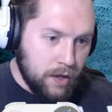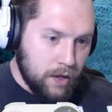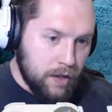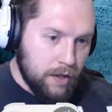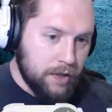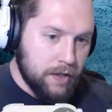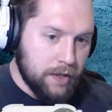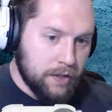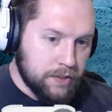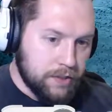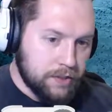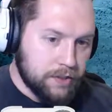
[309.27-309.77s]

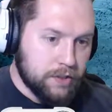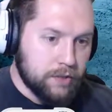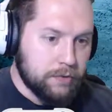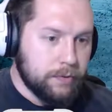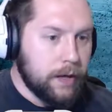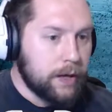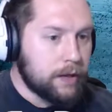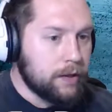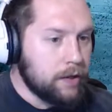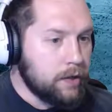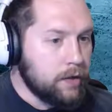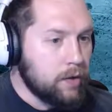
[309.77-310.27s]
This is
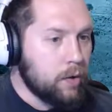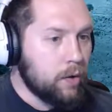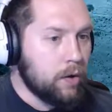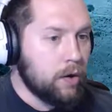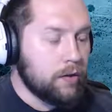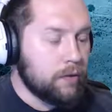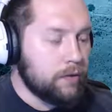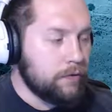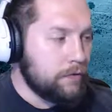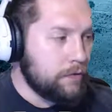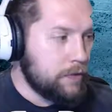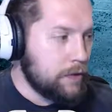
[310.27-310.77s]
directly
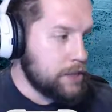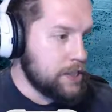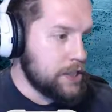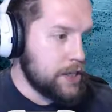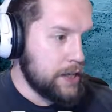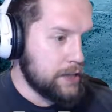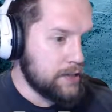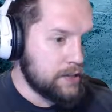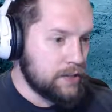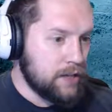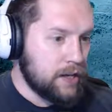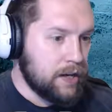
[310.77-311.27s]
north of the
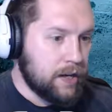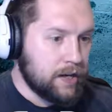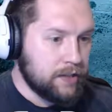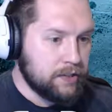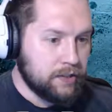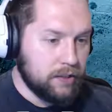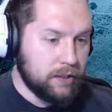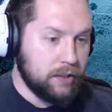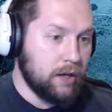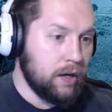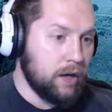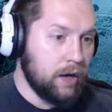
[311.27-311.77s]
chest that I
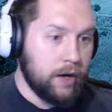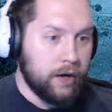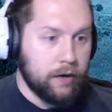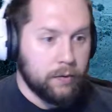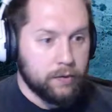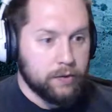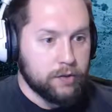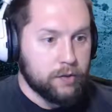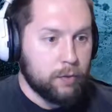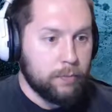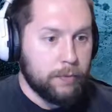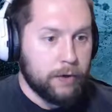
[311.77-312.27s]
said, oh, I
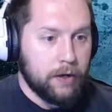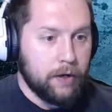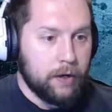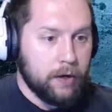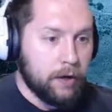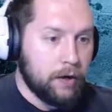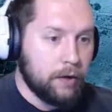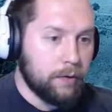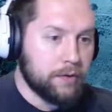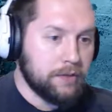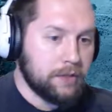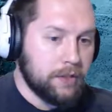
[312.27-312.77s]
always go back, or
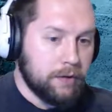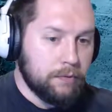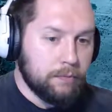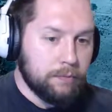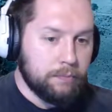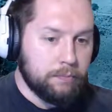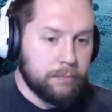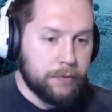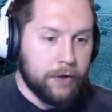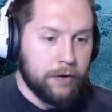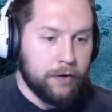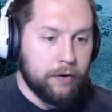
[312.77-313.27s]
I always
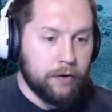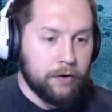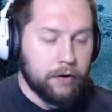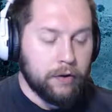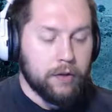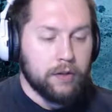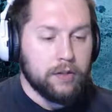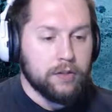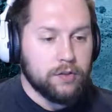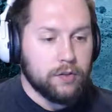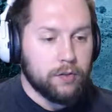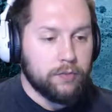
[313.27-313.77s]
get
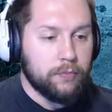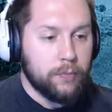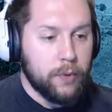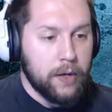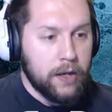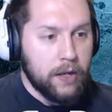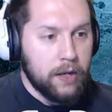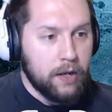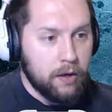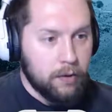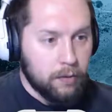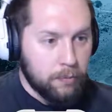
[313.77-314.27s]
earlier. So if we
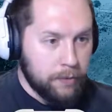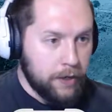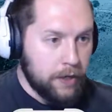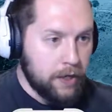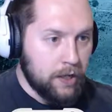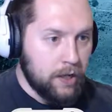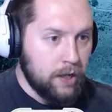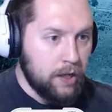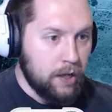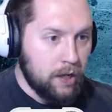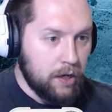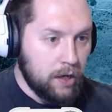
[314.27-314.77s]
get the big
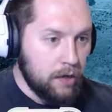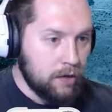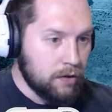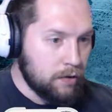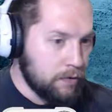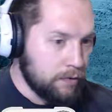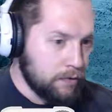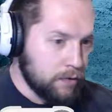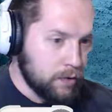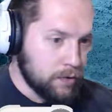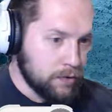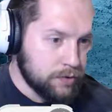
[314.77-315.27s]
key in either
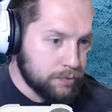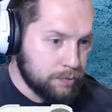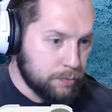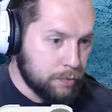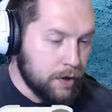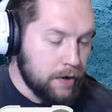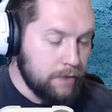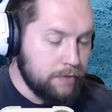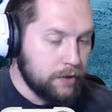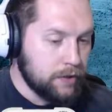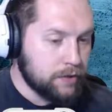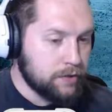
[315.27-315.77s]
of those
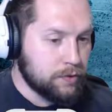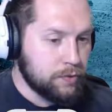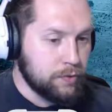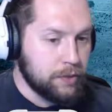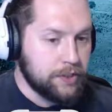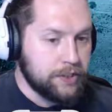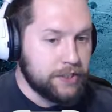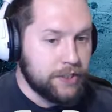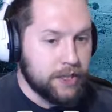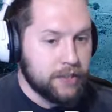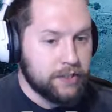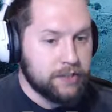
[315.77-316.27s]
previous 3
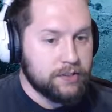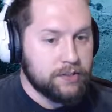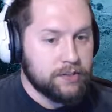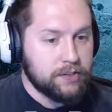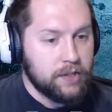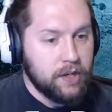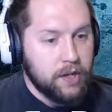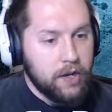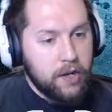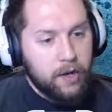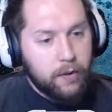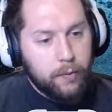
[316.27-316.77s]
chests,
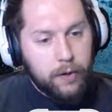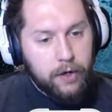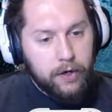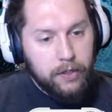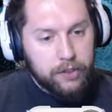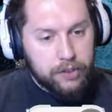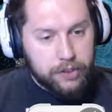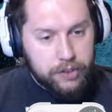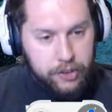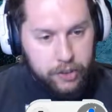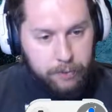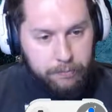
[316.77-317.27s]
we can
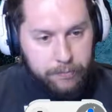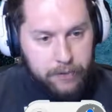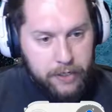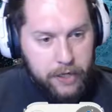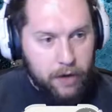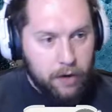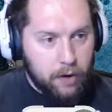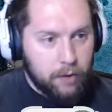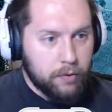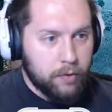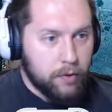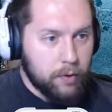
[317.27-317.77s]
just jump
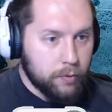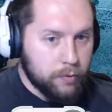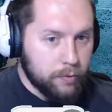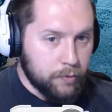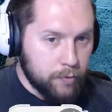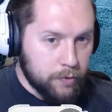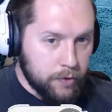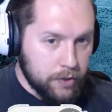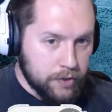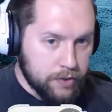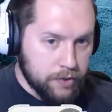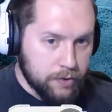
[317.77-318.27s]
down, go
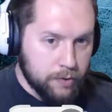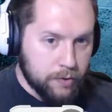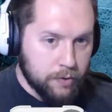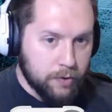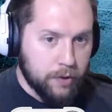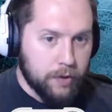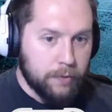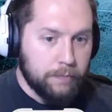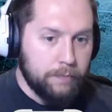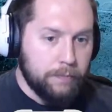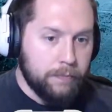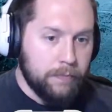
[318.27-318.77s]
through this door,